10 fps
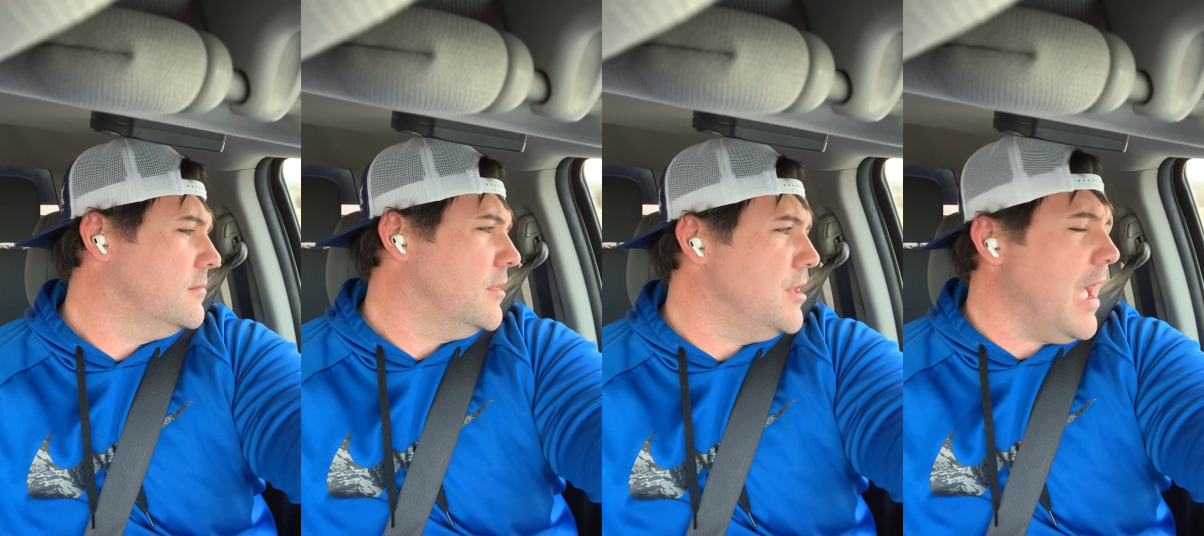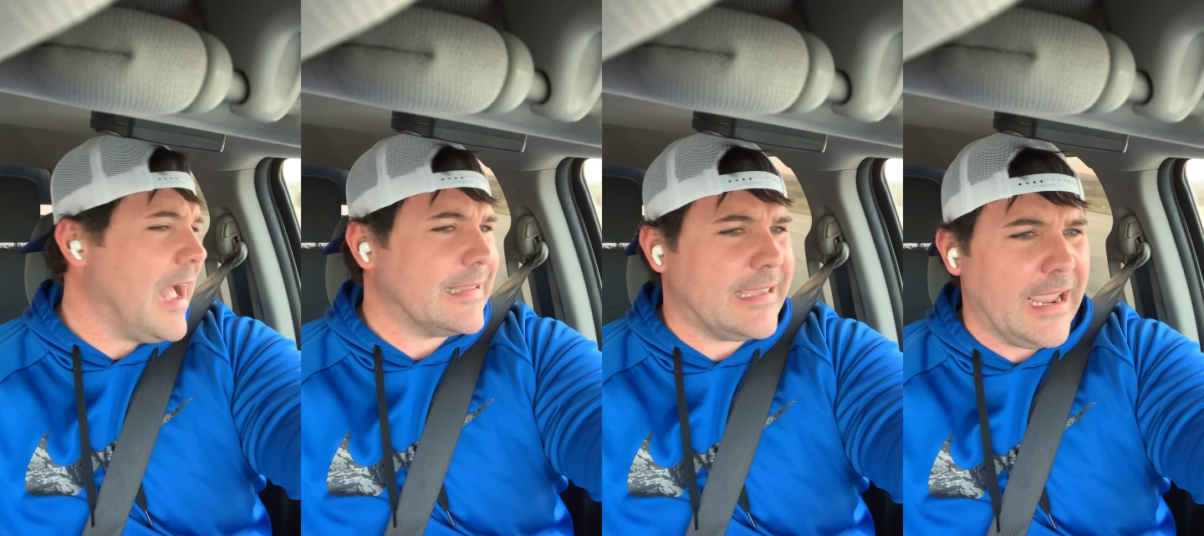
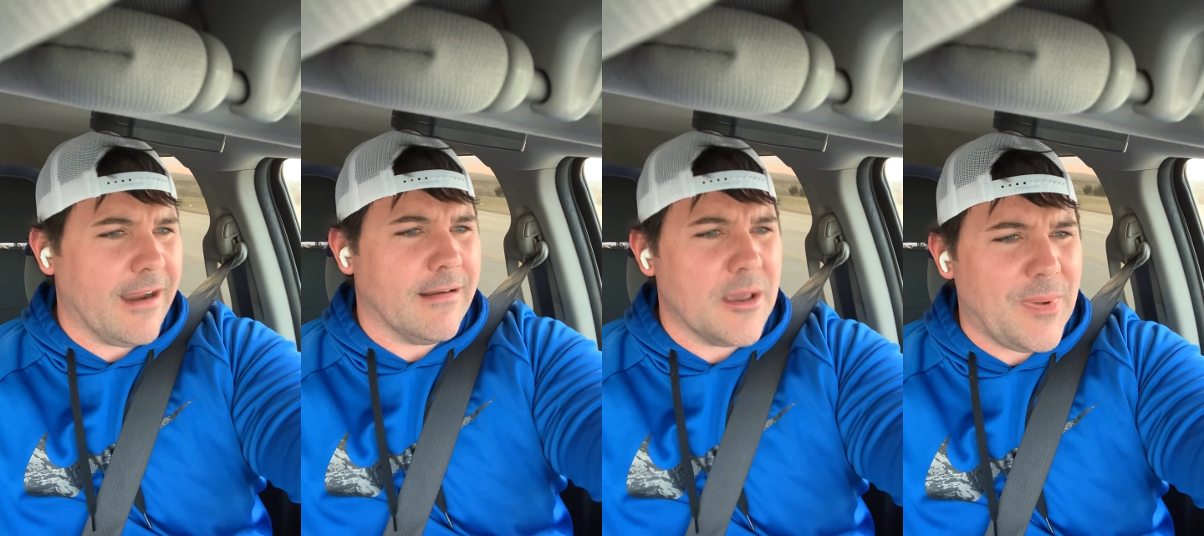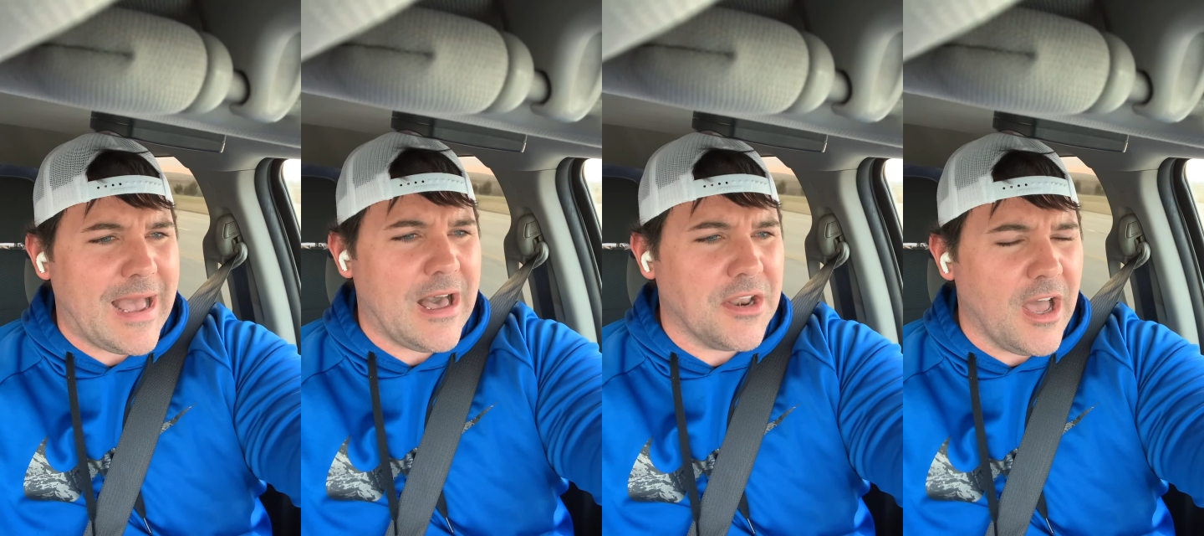not caring
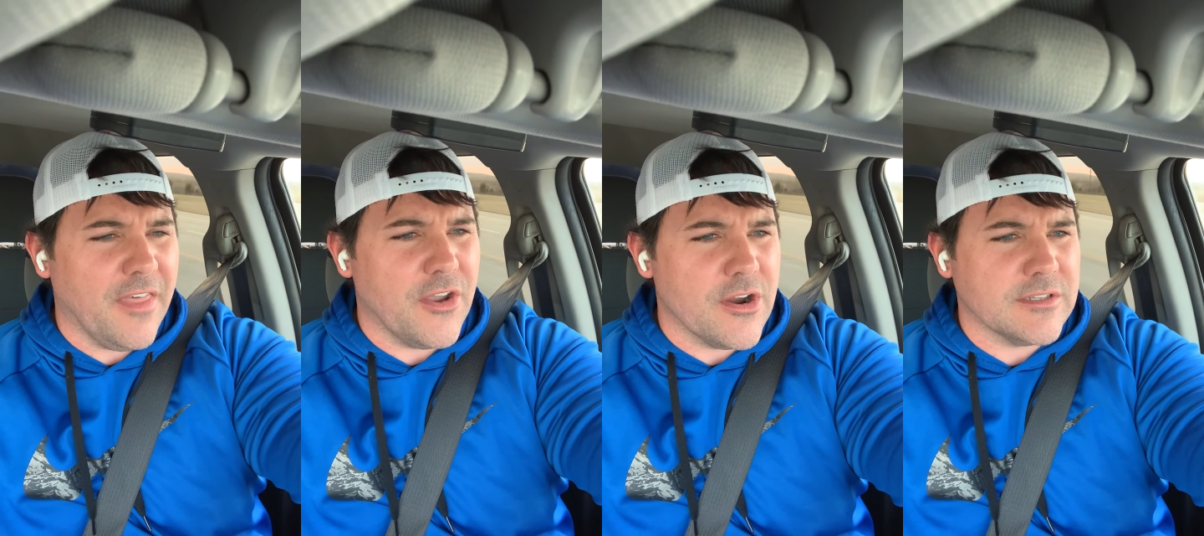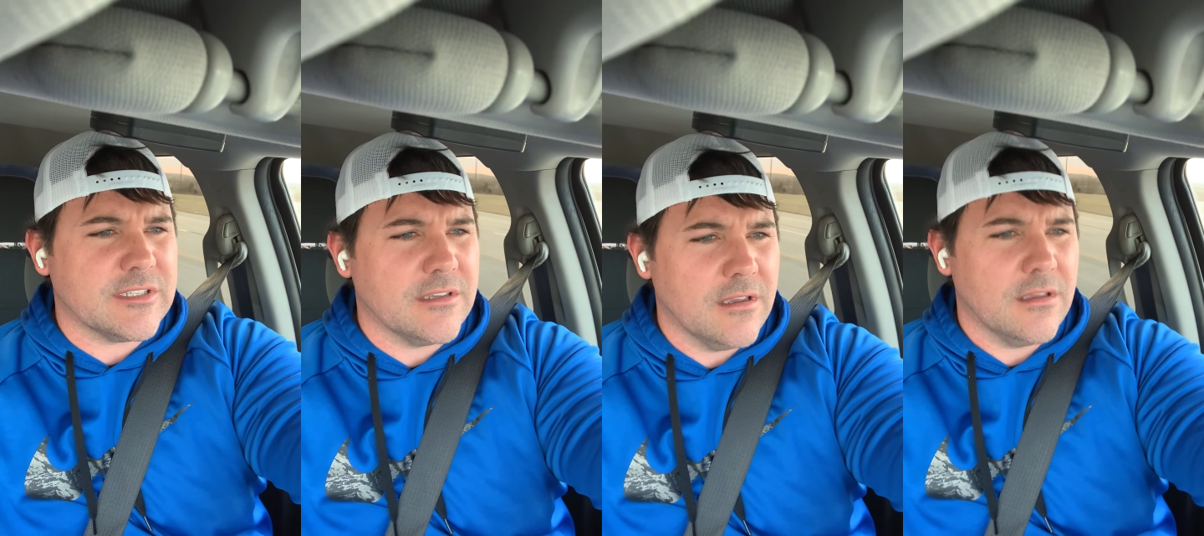about others.
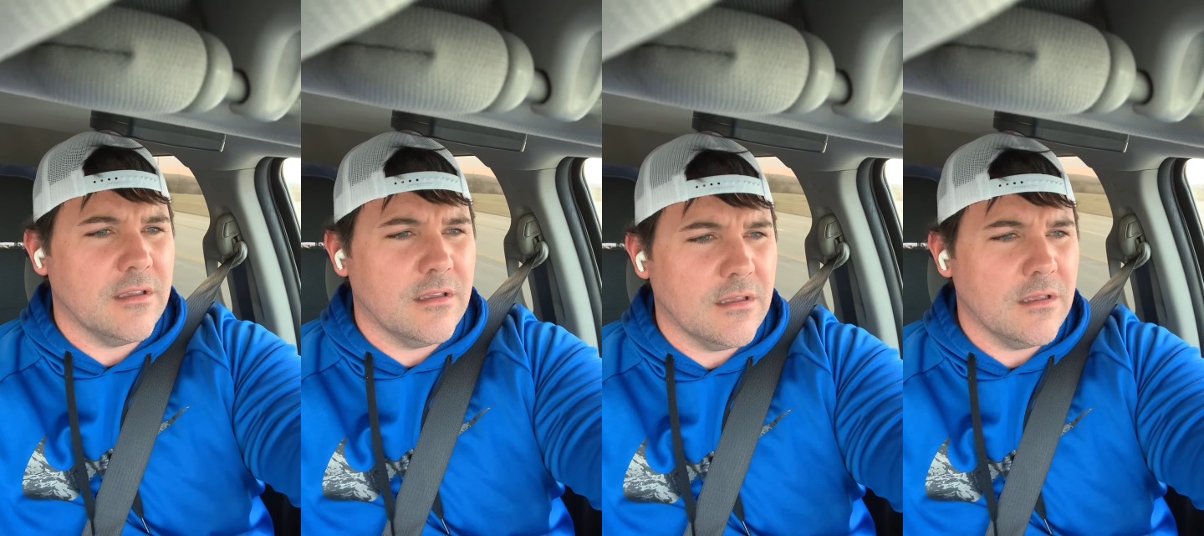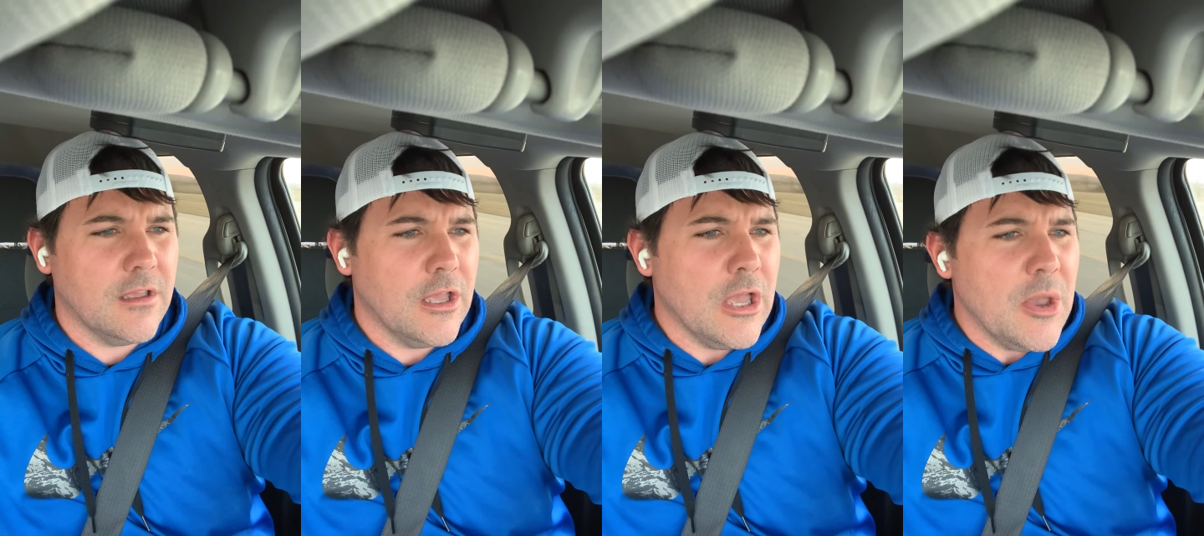
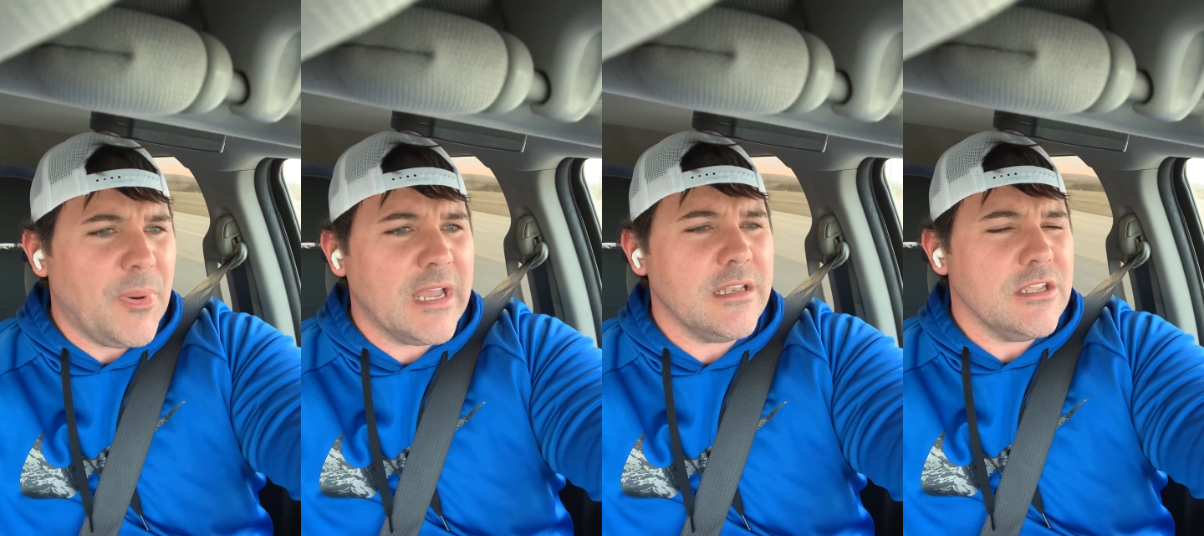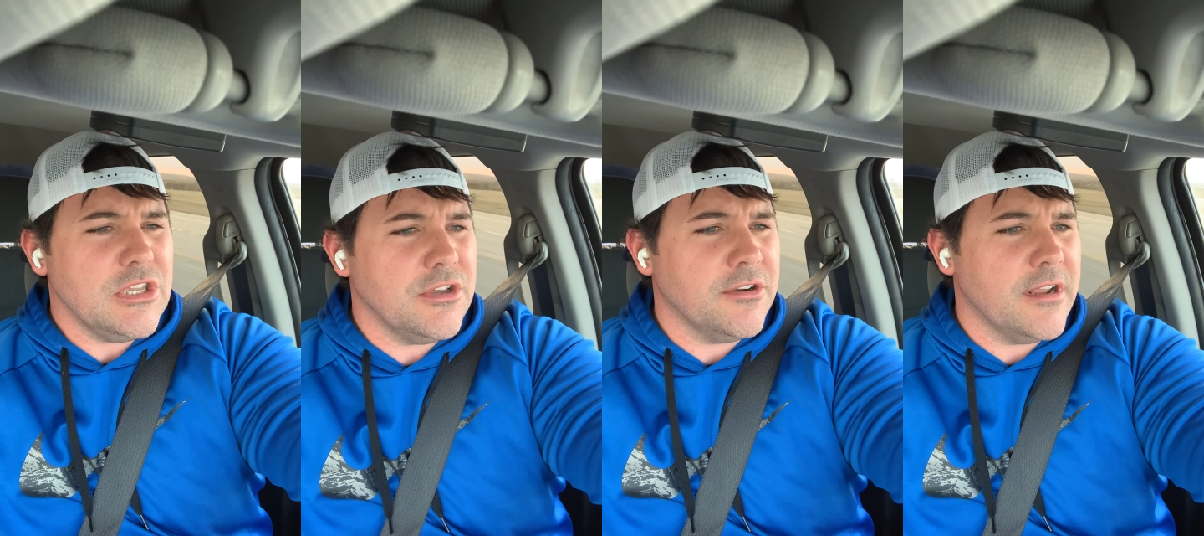But
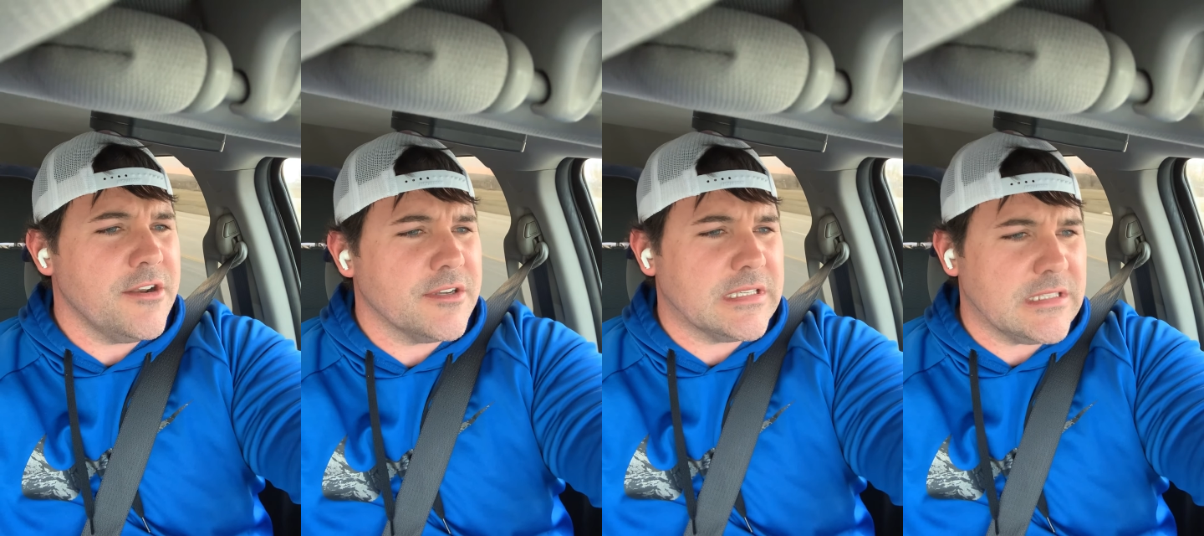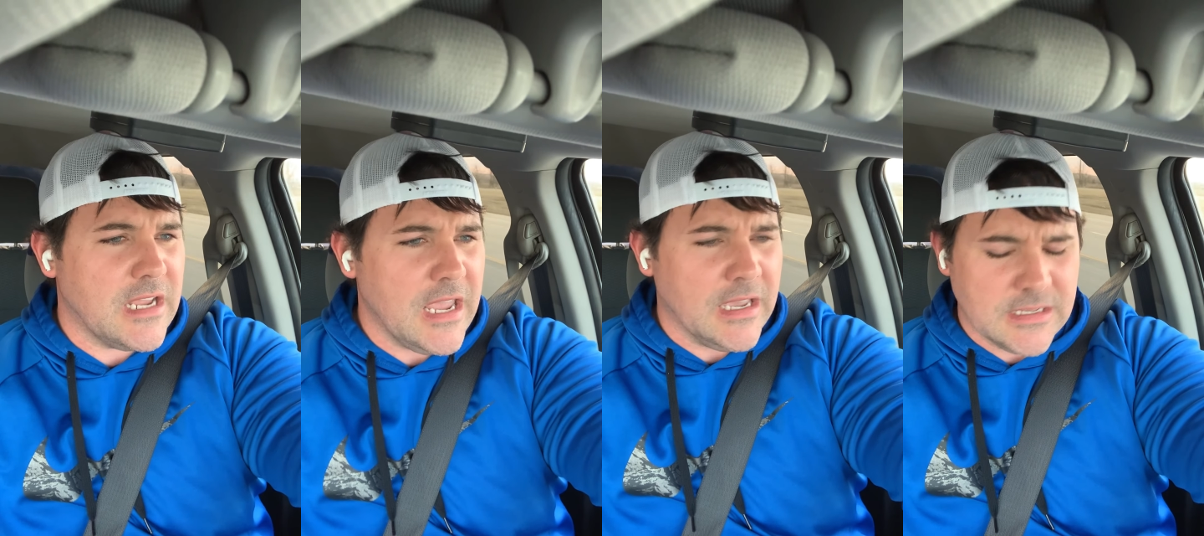you don't
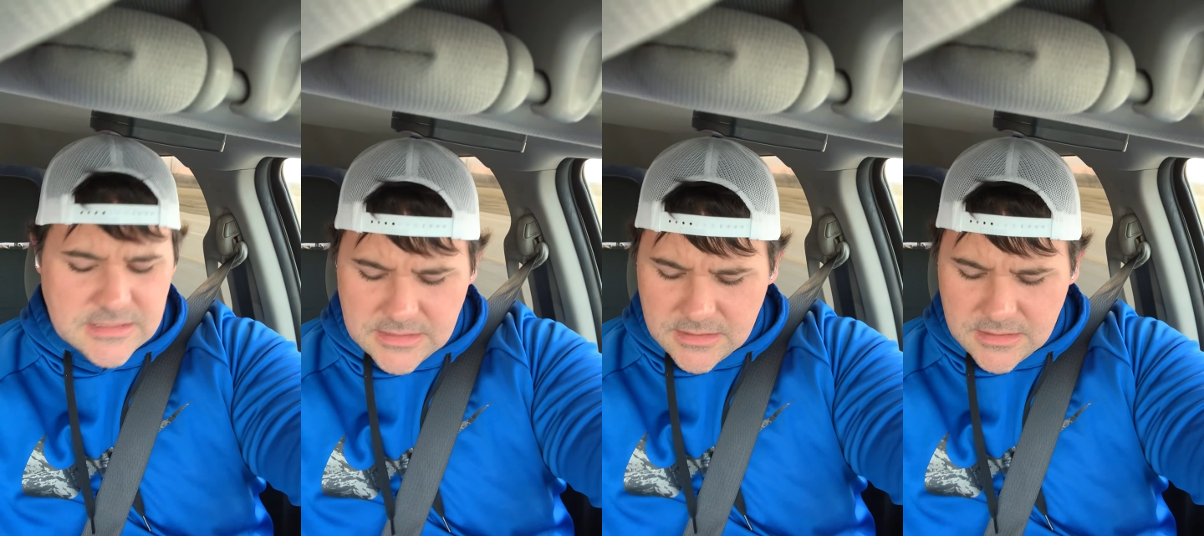understand.